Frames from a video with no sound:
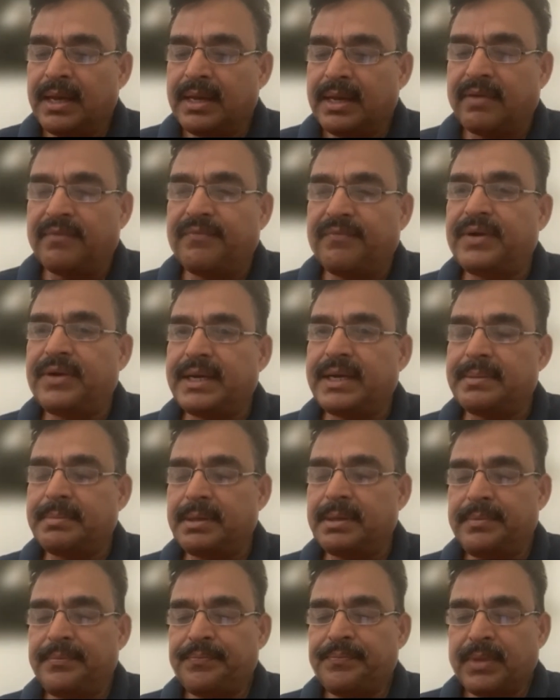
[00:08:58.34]

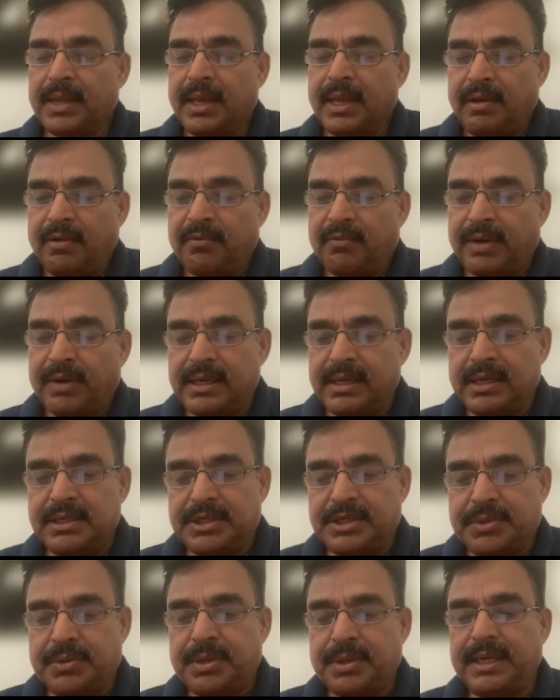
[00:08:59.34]
comfortable, while
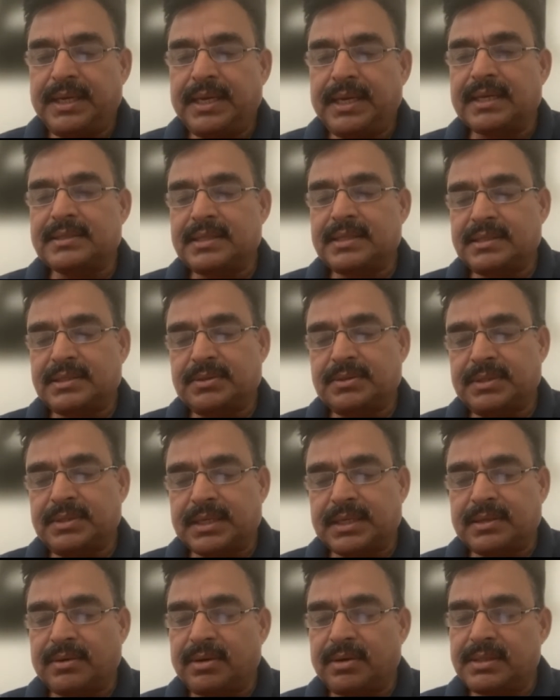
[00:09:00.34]
ensuring access to
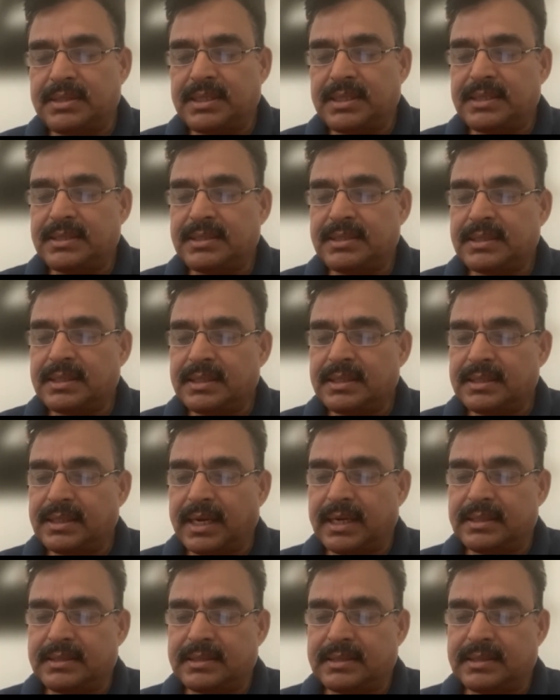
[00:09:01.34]
technologies
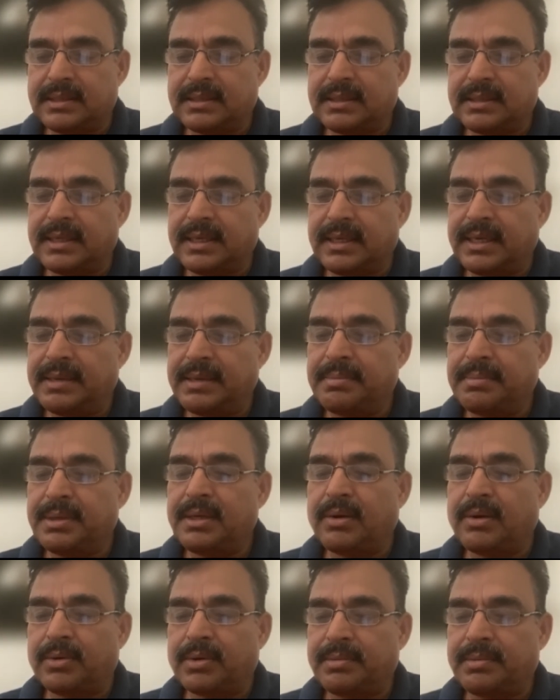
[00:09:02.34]
that enable
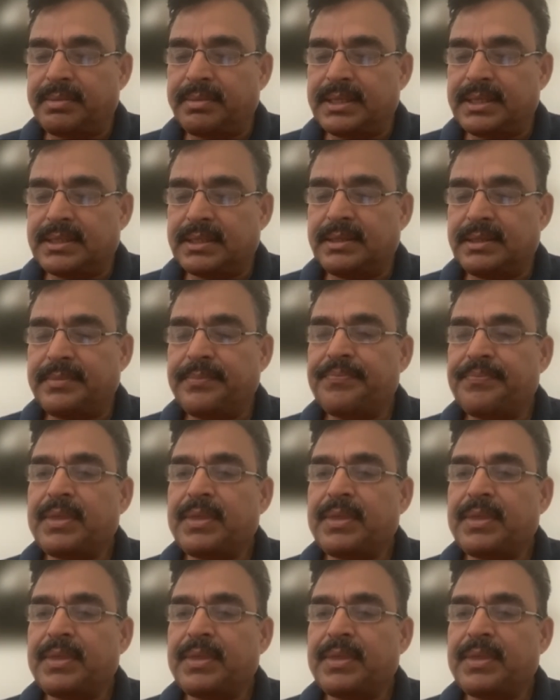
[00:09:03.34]
automation